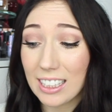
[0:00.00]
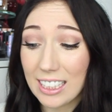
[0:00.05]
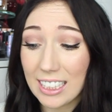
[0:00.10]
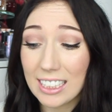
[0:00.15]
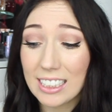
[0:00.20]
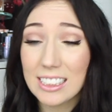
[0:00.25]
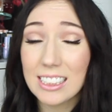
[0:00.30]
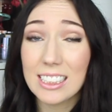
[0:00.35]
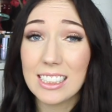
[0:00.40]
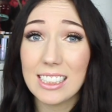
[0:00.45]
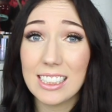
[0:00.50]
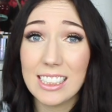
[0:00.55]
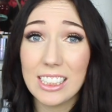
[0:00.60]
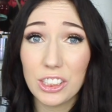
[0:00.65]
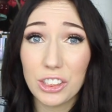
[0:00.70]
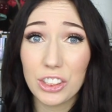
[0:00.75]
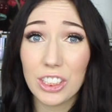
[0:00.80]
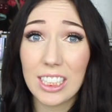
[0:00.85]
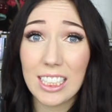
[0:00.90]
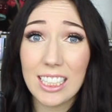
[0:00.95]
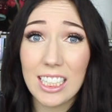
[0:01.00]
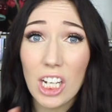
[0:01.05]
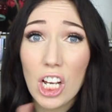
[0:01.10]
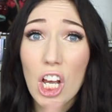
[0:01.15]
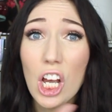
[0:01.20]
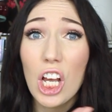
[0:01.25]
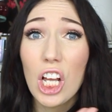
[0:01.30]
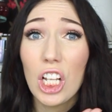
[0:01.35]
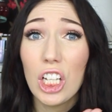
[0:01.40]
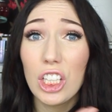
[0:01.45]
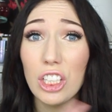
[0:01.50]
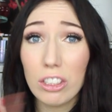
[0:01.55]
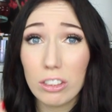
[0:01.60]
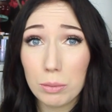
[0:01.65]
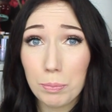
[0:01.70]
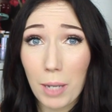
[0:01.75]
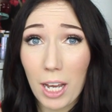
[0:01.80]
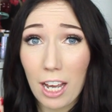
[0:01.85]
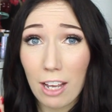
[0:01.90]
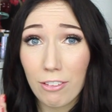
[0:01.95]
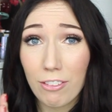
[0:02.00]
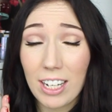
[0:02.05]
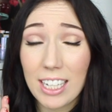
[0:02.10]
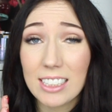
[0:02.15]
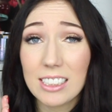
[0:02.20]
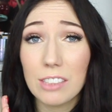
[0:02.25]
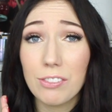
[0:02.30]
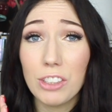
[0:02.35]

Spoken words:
This literally looks perfect.